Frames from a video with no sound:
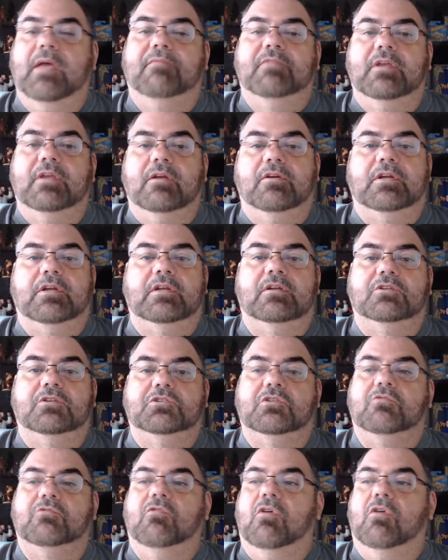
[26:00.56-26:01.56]
the air
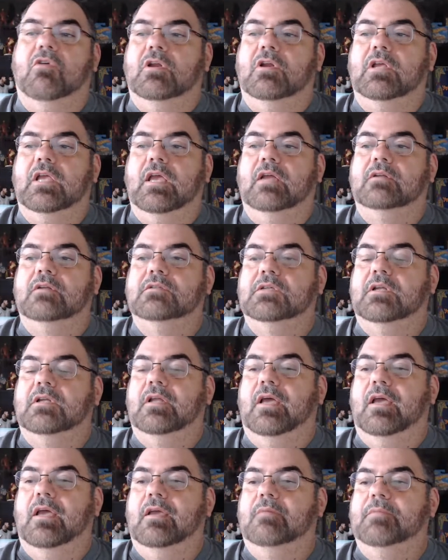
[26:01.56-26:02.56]
conditioner on again
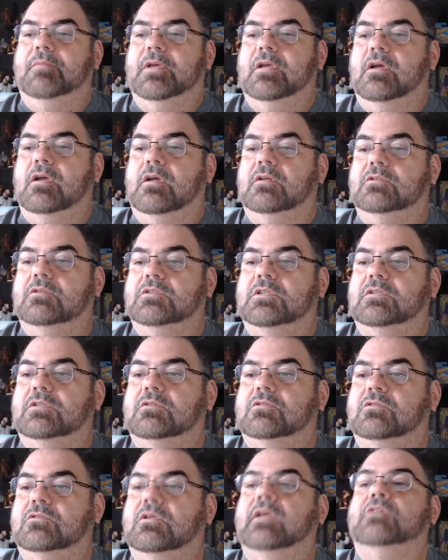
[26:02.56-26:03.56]
today because
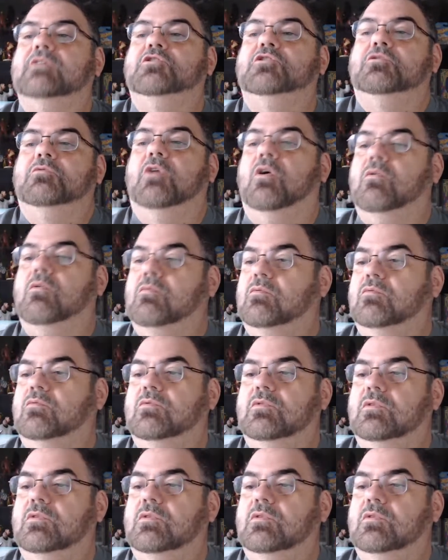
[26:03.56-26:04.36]
it's, as you know,